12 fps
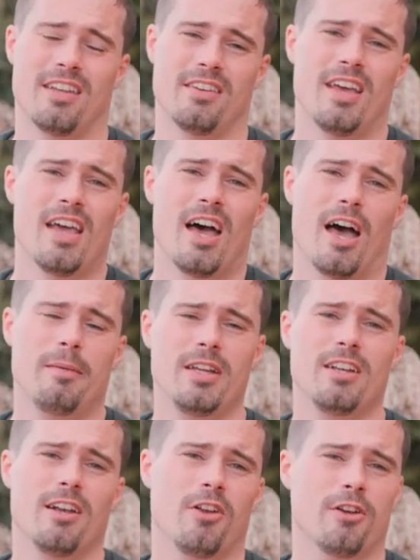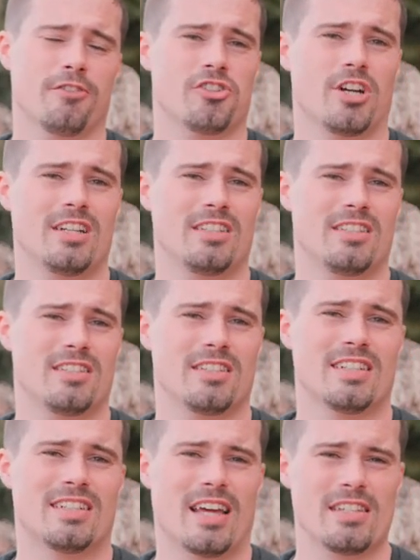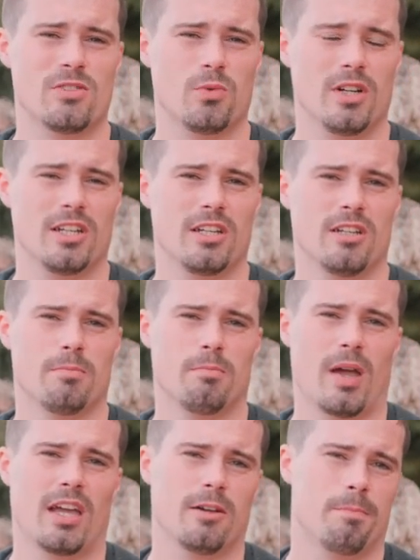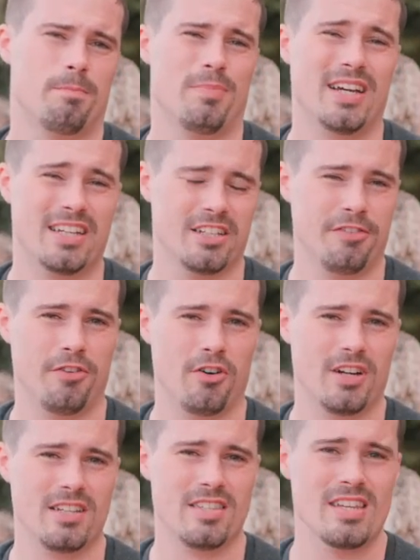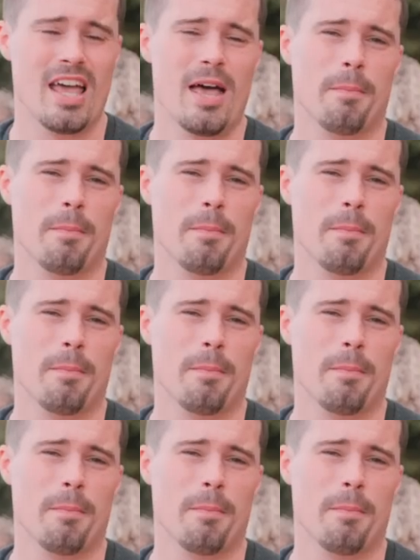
And I mean, in a lot of shots, it doesn't really make a big difference.